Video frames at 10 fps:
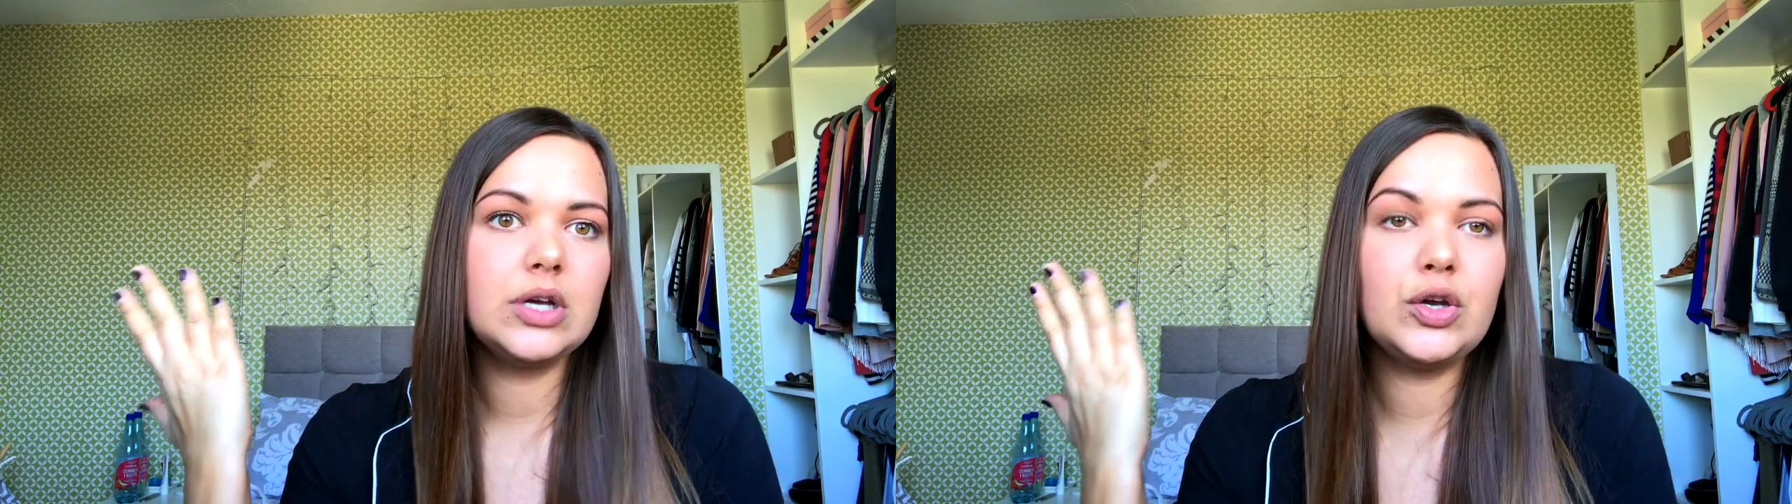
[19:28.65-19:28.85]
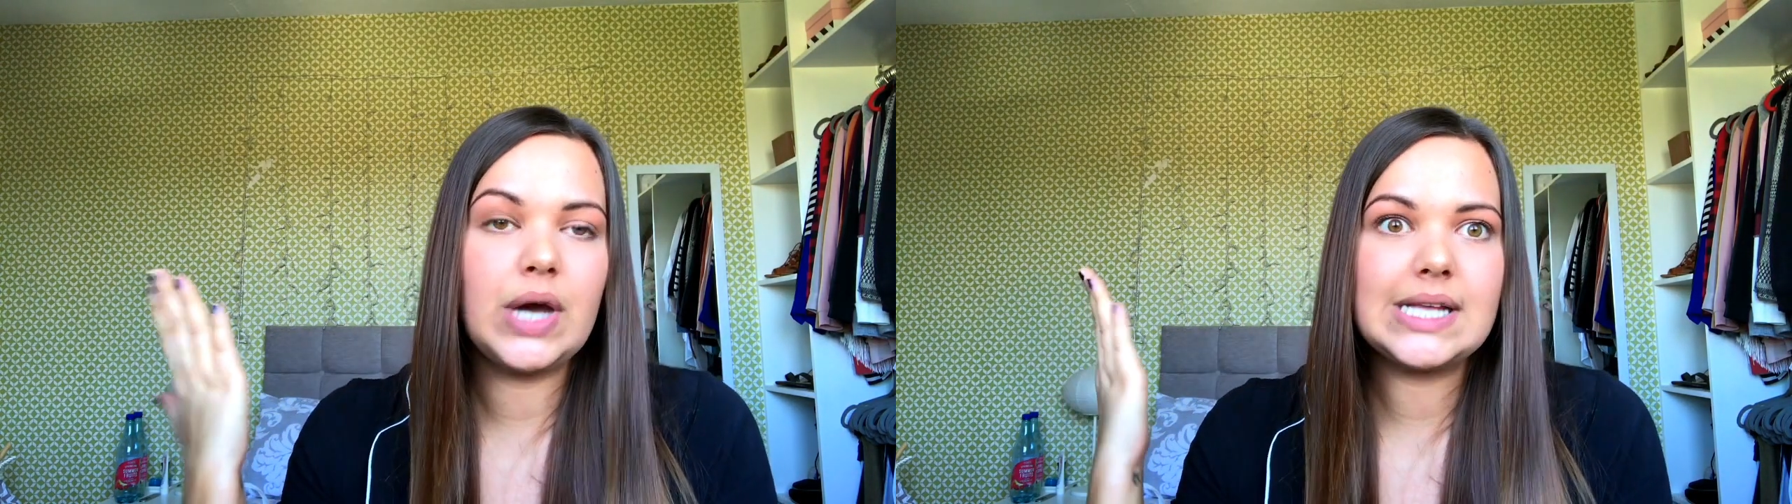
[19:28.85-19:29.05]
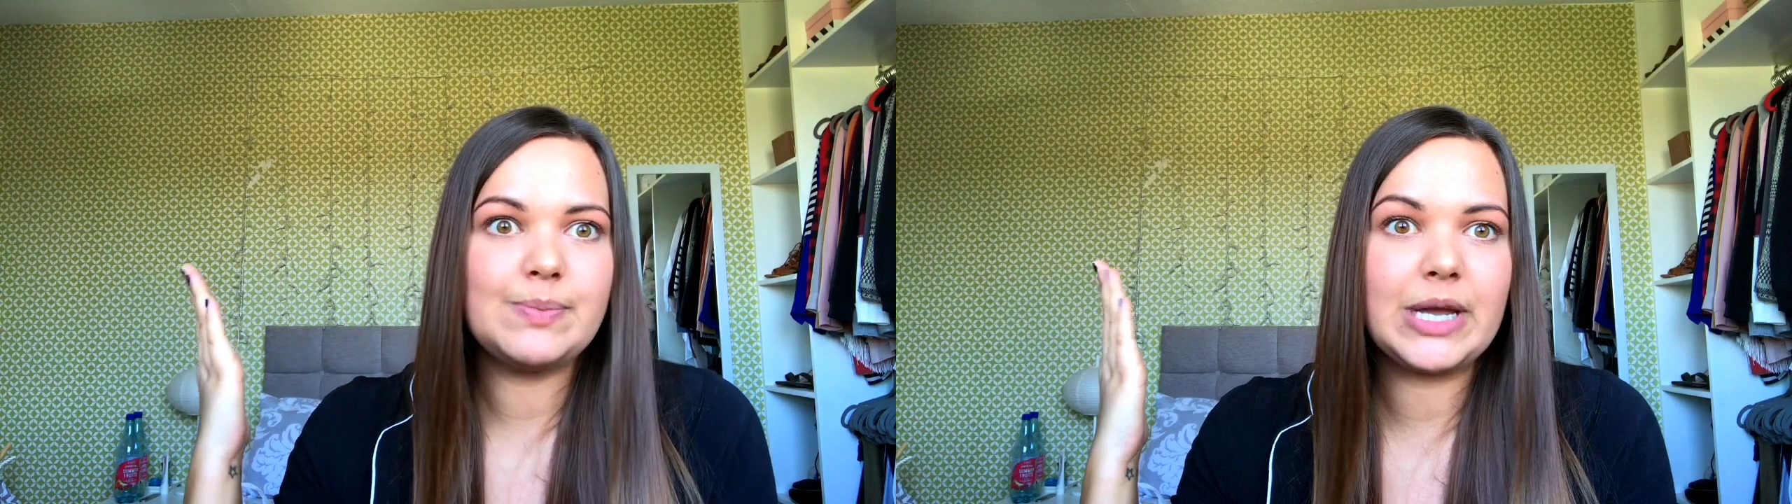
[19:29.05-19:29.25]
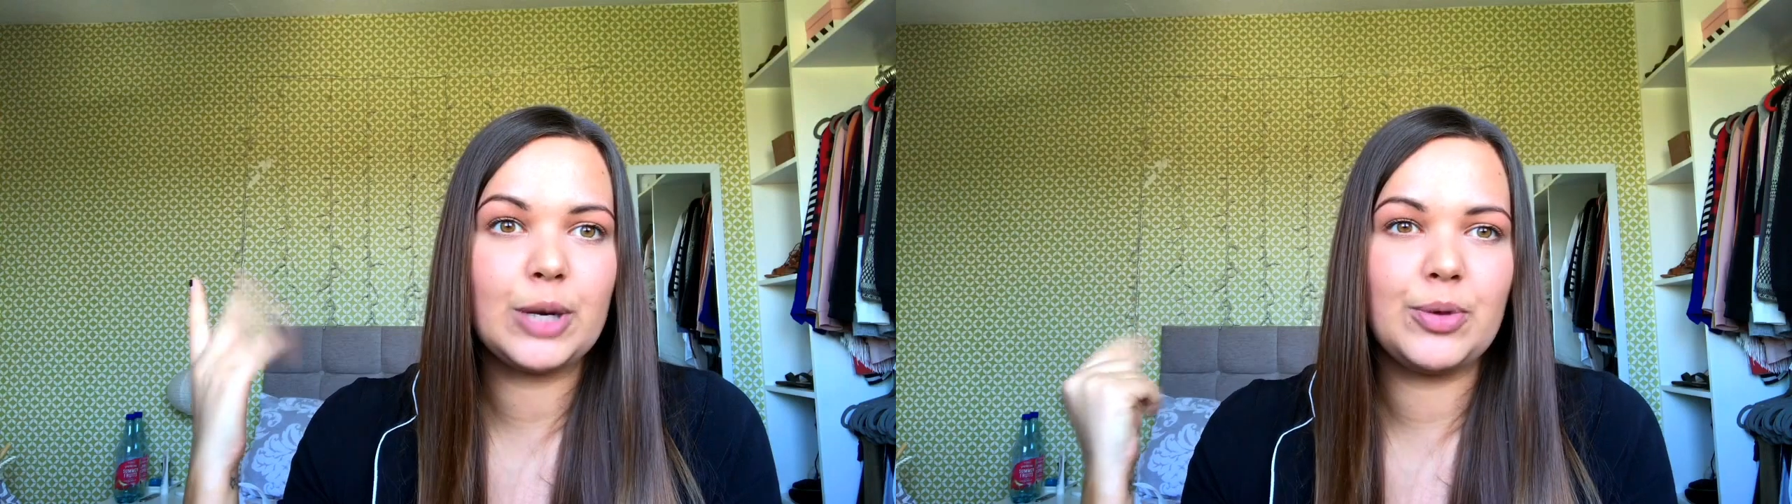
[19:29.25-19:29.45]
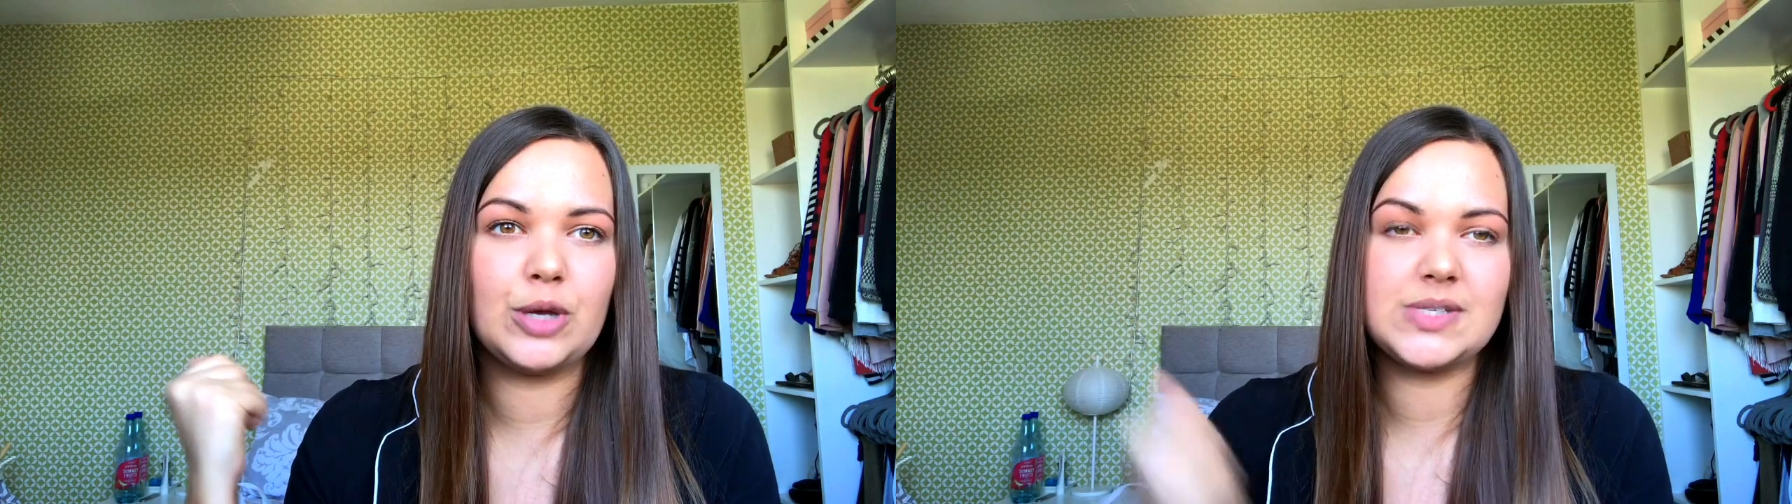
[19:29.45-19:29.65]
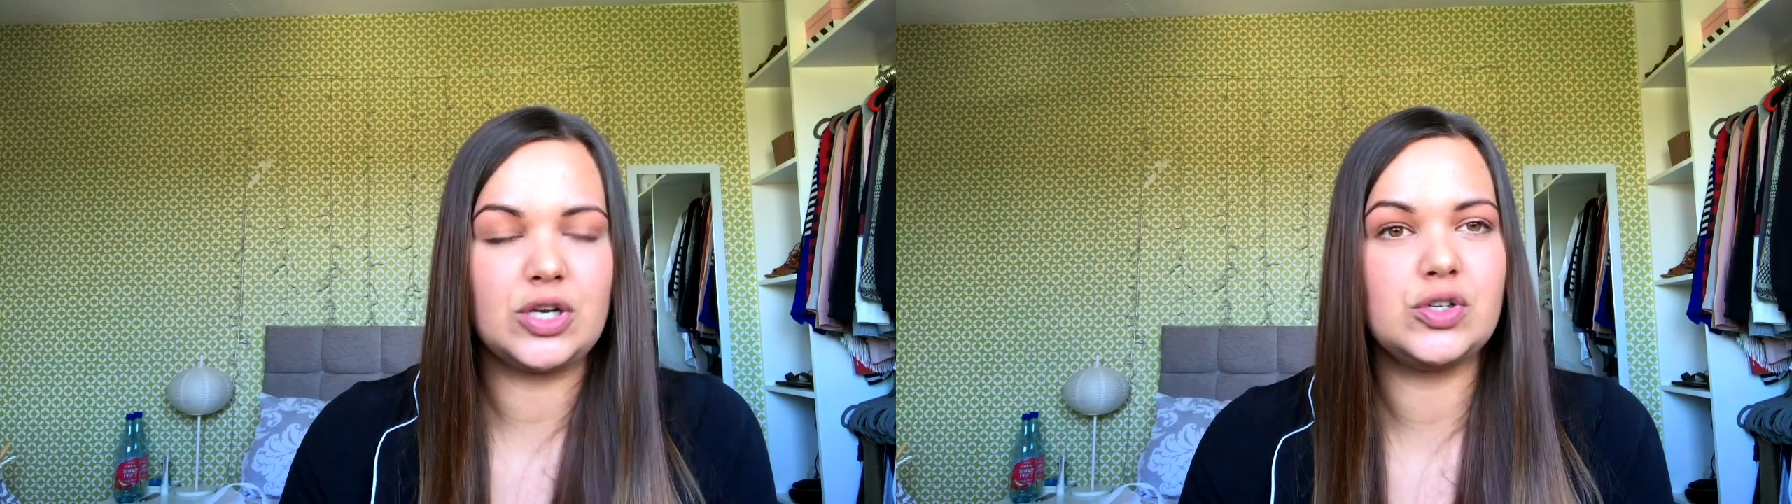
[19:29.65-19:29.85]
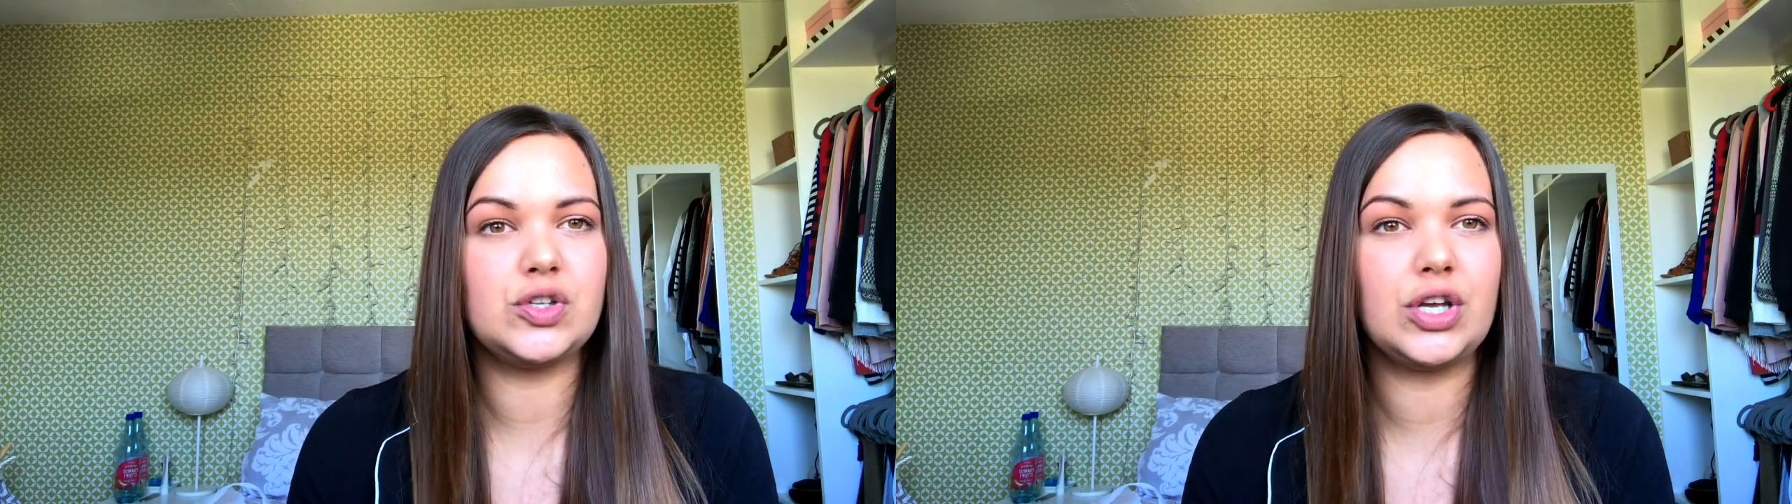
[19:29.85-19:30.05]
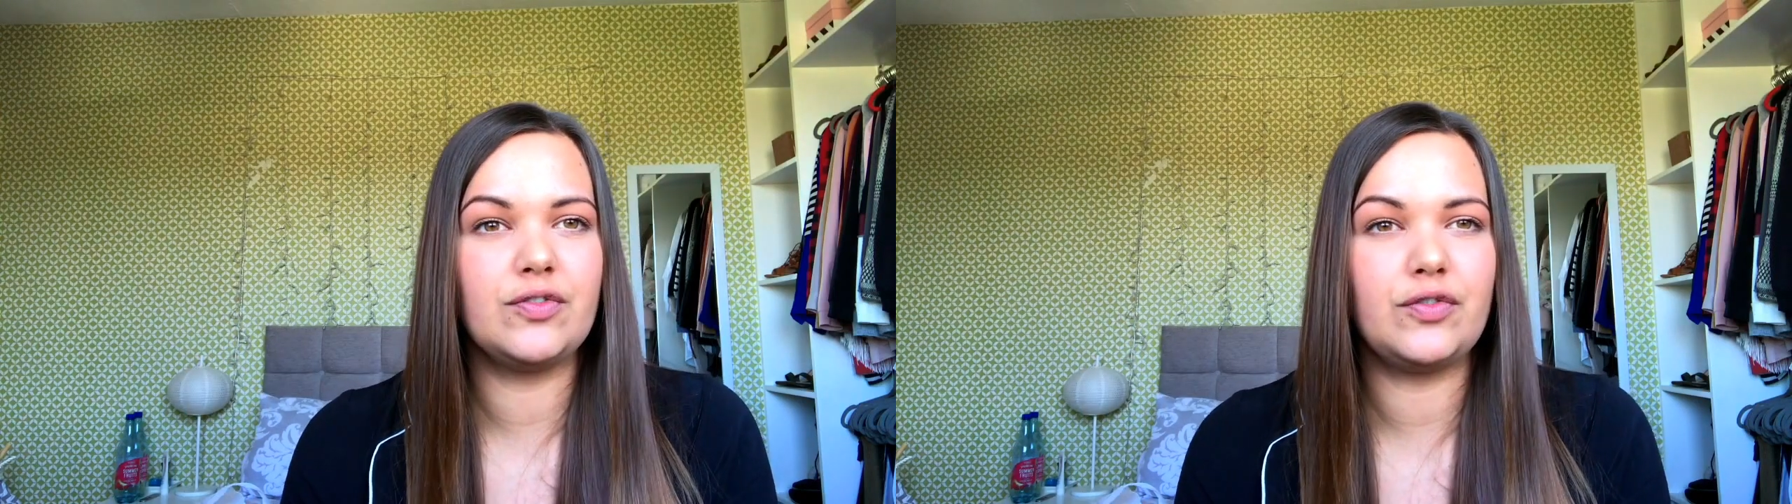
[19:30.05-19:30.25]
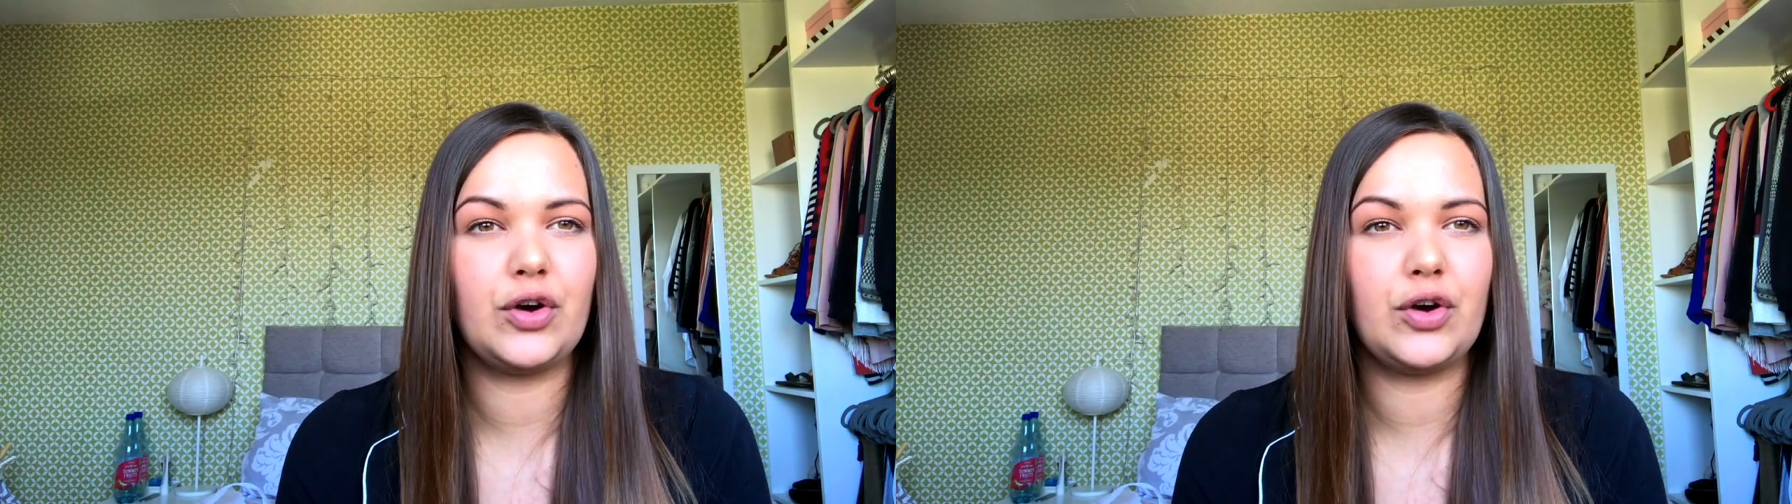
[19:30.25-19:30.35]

who has bigger boobs and who's looking